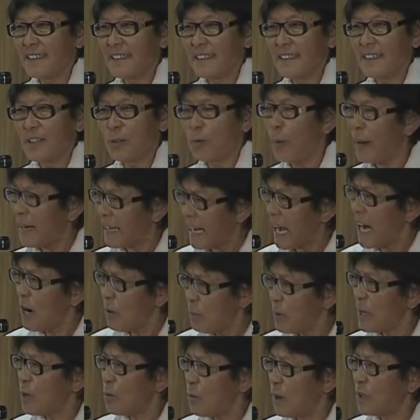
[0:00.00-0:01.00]
Why are
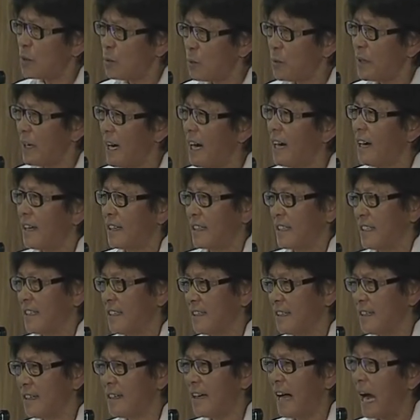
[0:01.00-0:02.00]
we what we are?
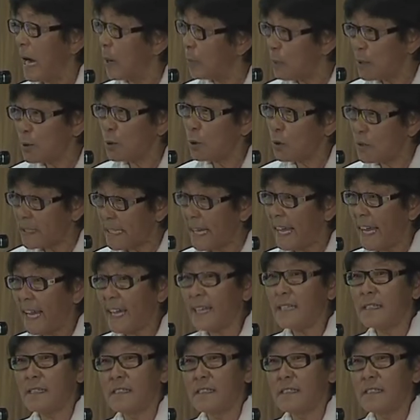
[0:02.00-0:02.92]
Are we so scared?